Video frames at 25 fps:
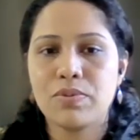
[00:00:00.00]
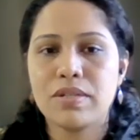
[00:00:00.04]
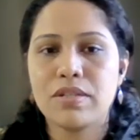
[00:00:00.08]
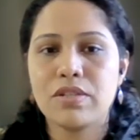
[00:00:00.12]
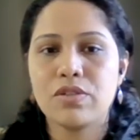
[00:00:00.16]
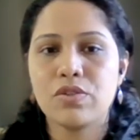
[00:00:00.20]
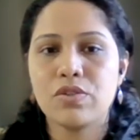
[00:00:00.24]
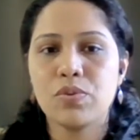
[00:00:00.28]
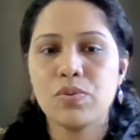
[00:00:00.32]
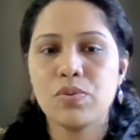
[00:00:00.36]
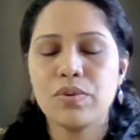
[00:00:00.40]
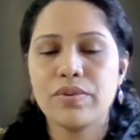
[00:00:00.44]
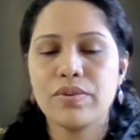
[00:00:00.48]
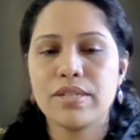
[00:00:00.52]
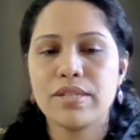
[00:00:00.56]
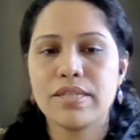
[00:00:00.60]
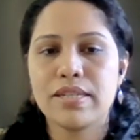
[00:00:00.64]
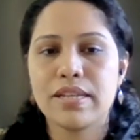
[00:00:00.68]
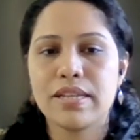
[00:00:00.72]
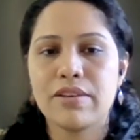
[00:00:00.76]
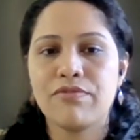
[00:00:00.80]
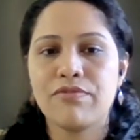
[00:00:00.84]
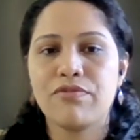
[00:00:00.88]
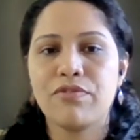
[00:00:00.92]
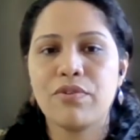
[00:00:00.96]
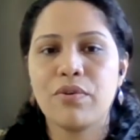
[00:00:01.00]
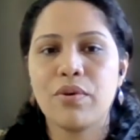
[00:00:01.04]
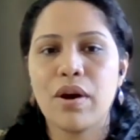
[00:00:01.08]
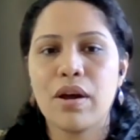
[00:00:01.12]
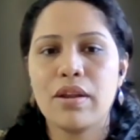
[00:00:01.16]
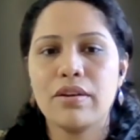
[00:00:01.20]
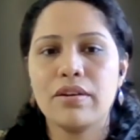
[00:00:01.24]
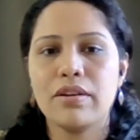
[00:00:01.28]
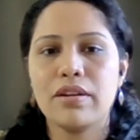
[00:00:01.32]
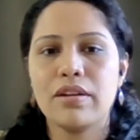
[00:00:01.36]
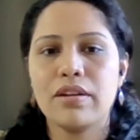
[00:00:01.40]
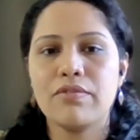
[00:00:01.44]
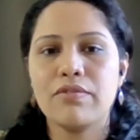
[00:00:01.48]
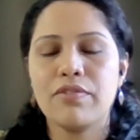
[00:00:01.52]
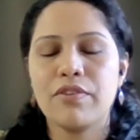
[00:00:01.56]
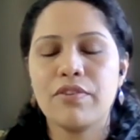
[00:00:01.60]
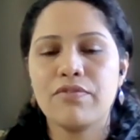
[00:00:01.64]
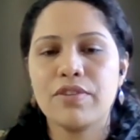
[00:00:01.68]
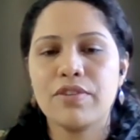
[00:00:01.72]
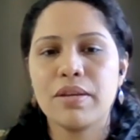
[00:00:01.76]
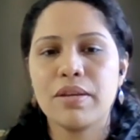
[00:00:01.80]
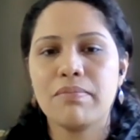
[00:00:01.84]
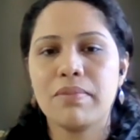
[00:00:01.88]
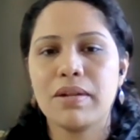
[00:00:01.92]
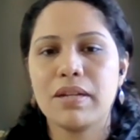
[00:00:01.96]
will soon receive
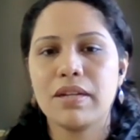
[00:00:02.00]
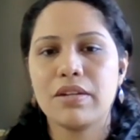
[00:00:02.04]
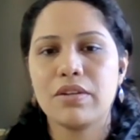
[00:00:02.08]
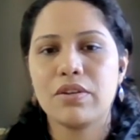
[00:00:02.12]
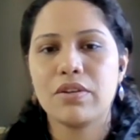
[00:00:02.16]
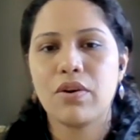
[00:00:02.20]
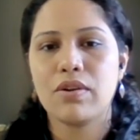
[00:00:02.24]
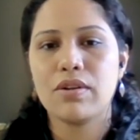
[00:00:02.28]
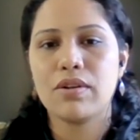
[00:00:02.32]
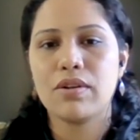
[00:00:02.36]
$450 million